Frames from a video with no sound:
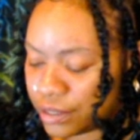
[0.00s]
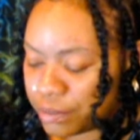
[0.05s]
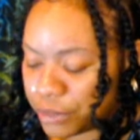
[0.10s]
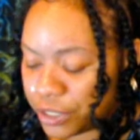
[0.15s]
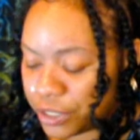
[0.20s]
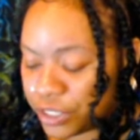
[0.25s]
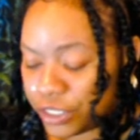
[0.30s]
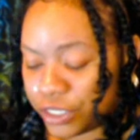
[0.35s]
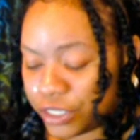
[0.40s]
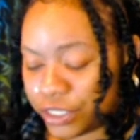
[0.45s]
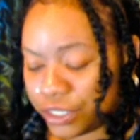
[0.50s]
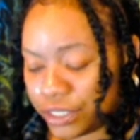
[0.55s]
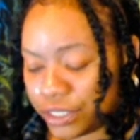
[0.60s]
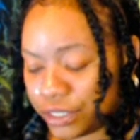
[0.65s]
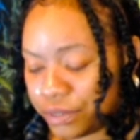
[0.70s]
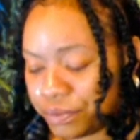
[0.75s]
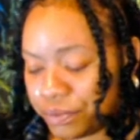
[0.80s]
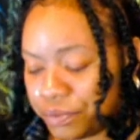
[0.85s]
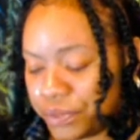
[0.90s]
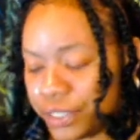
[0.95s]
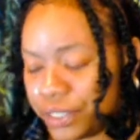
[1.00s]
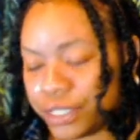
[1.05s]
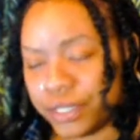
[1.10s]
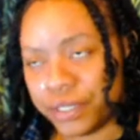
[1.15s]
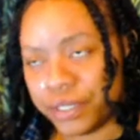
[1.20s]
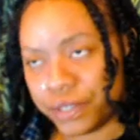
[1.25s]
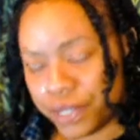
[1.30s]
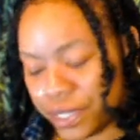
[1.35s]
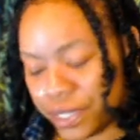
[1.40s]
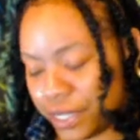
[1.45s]
Magician.
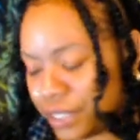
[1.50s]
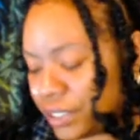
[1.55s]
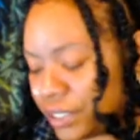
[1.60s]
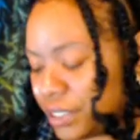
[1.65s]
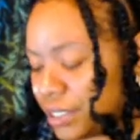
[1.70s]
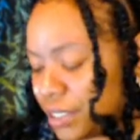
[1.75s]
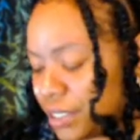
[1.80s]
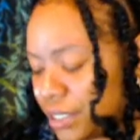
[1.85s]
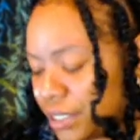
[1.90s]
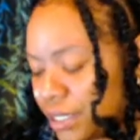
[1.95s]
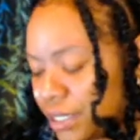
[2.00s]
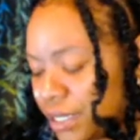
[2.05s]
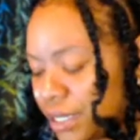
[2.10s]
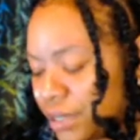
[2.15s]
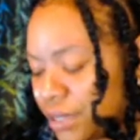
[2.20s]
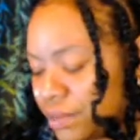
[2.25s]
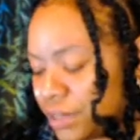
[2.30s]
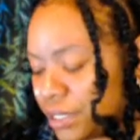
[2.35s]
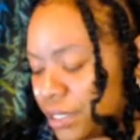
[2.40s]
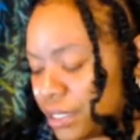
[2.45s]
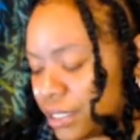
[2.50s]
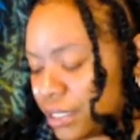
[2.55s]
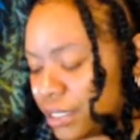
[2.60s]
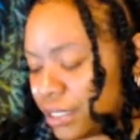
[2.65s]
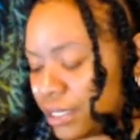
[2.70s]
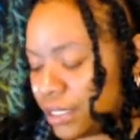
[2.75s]
Okay, Six of Cups,